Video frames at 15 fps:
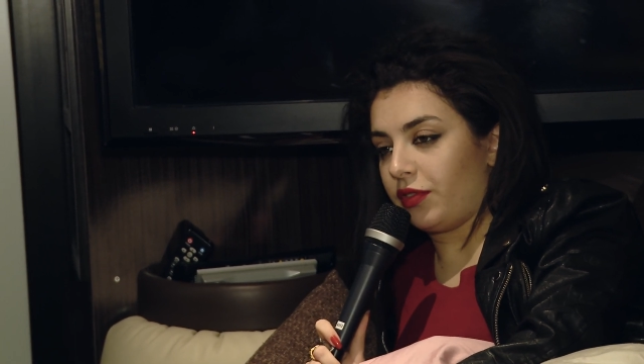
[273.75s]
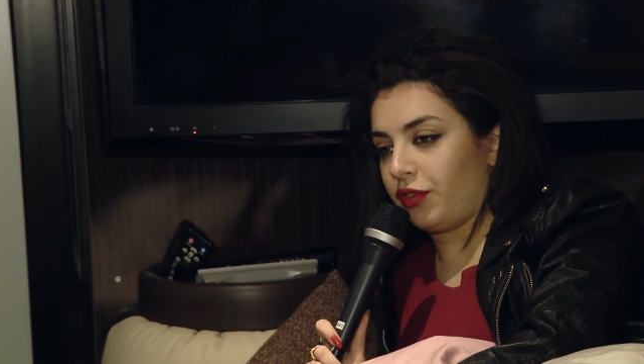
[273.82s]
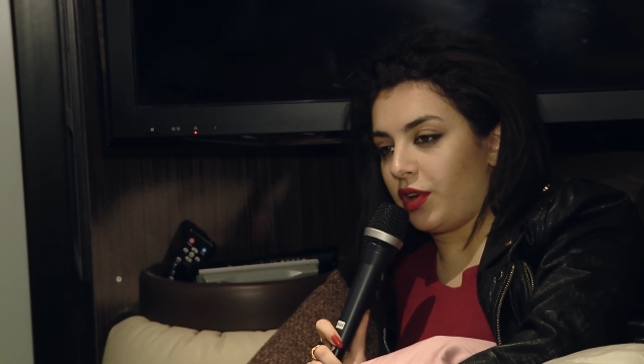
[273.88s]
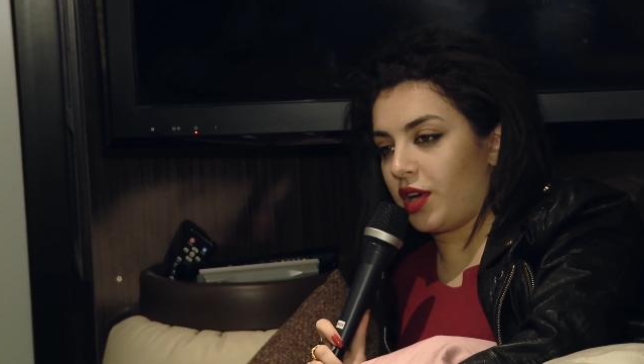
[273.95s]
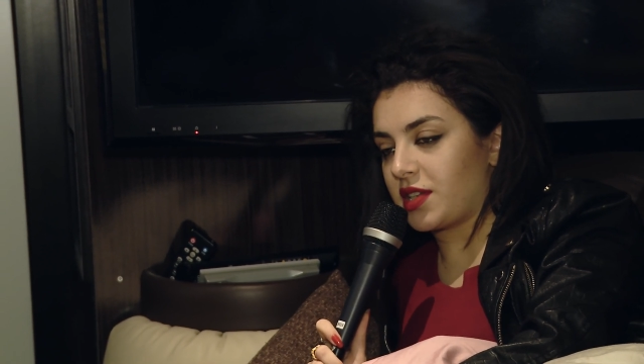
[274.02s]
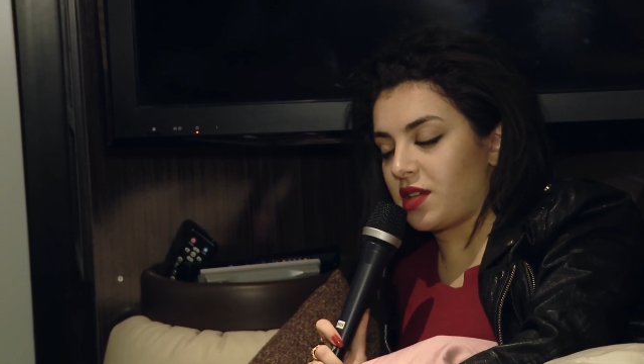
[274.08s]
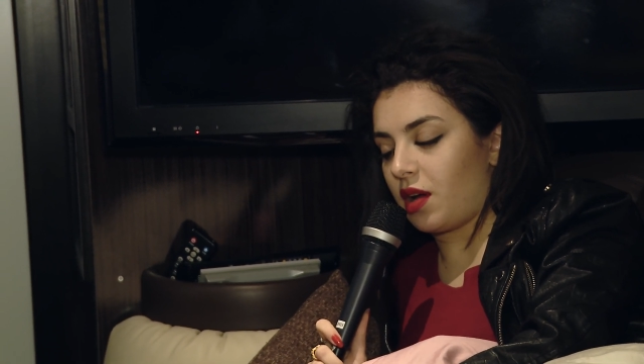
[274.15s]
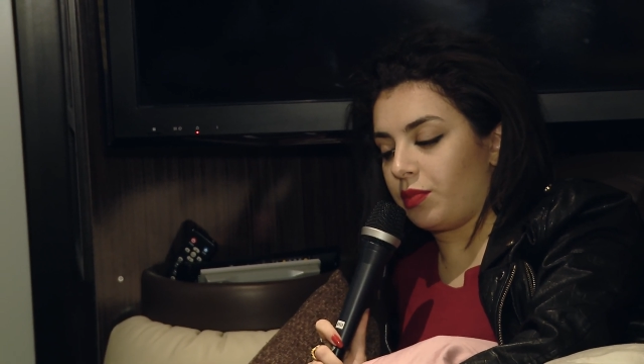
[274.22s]
for
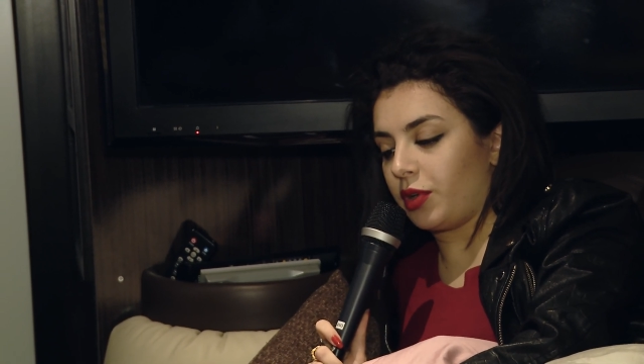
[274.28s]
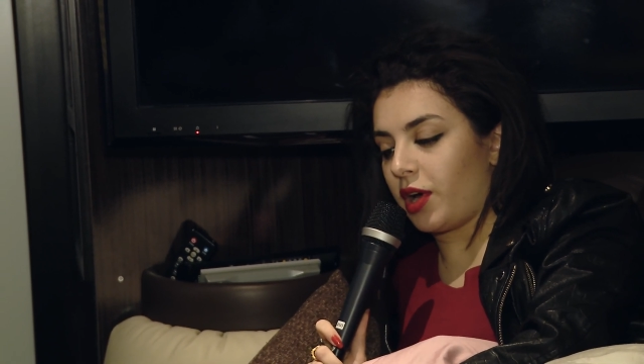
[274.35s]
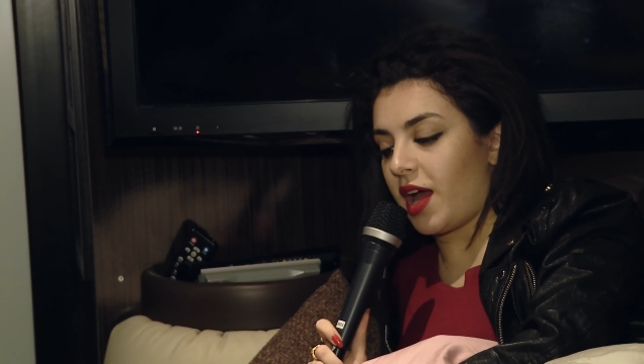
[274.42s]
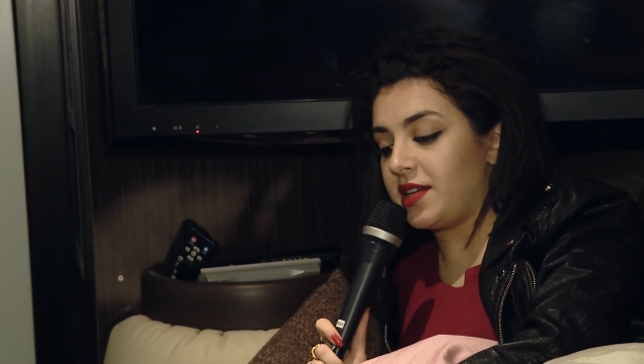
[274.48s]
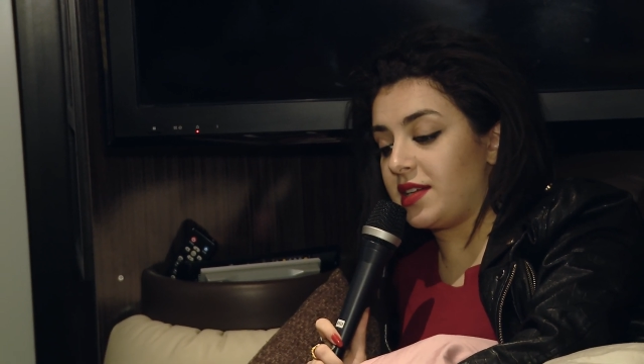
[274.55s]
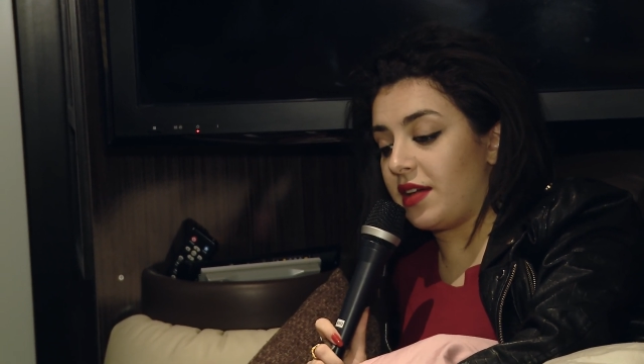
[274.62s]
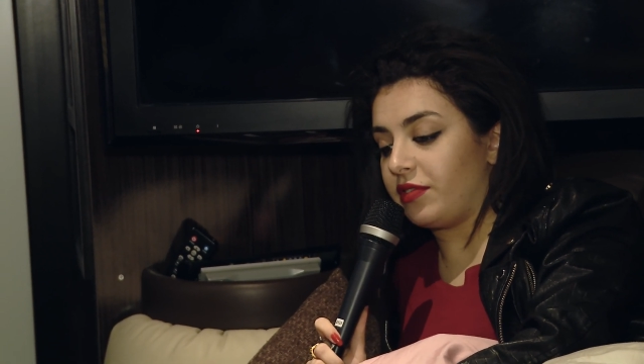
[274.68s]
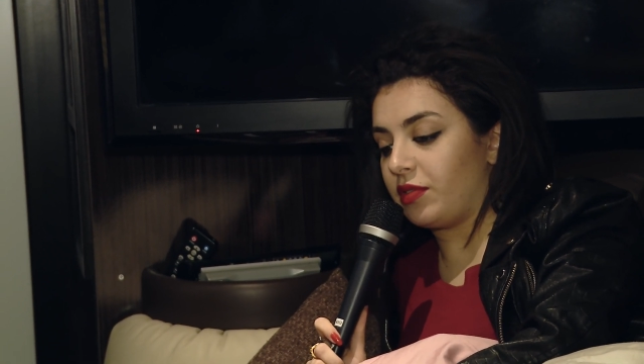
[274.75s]
example,
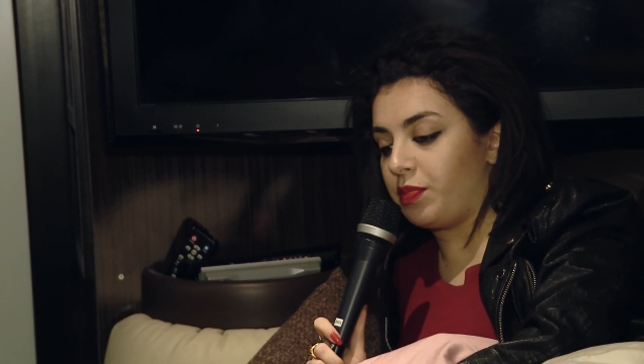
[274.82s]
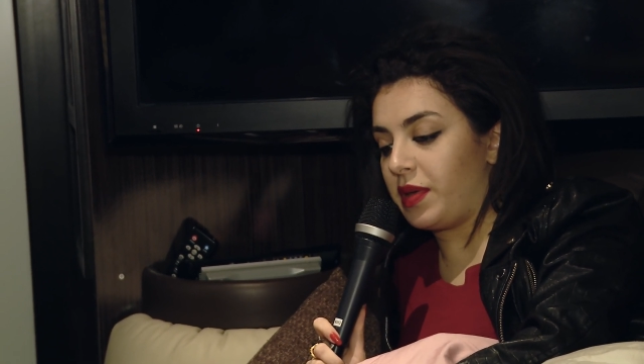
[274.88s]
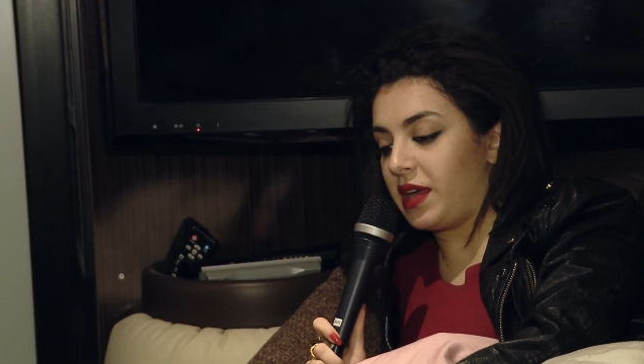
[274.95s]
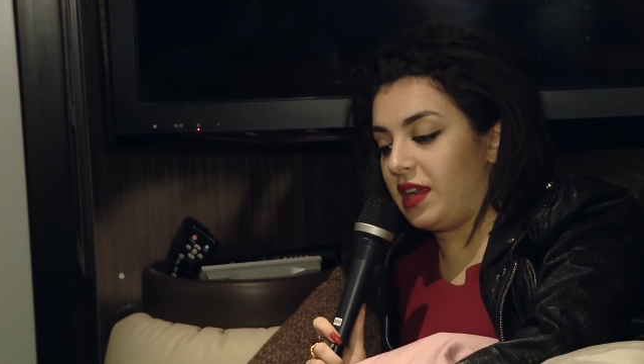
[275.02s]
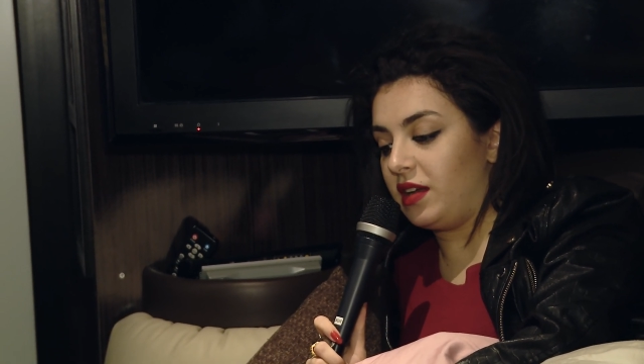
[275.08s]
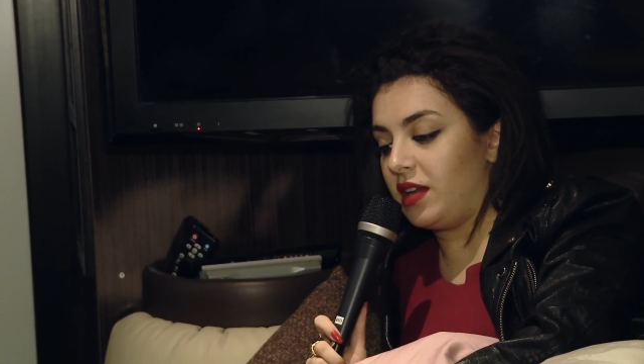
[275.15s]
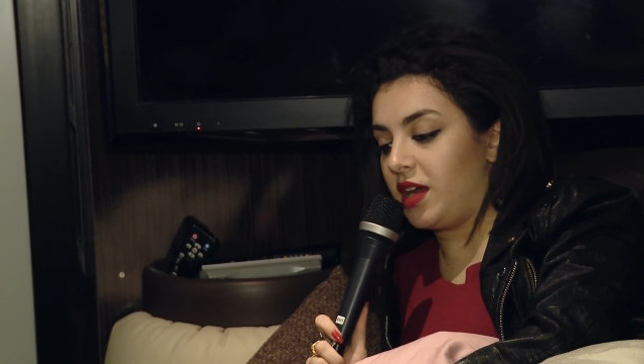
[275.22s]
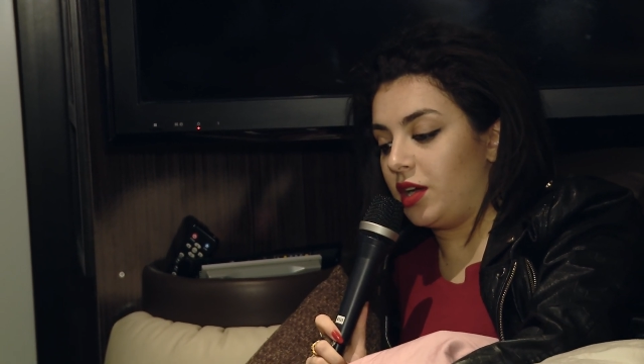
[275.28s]
I'd never
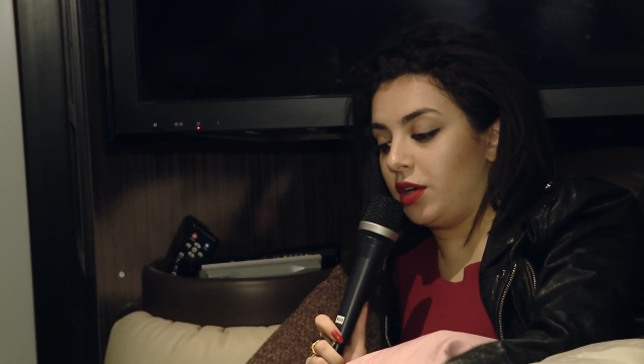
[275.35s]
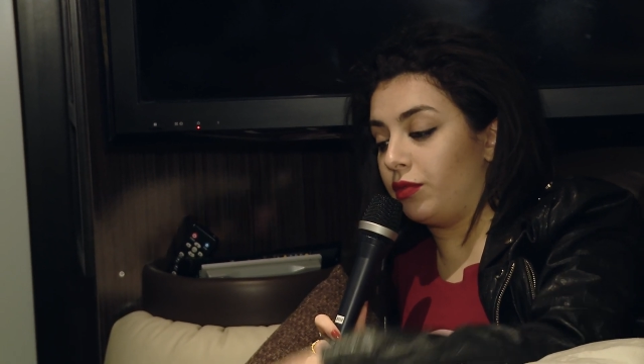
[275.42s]
been in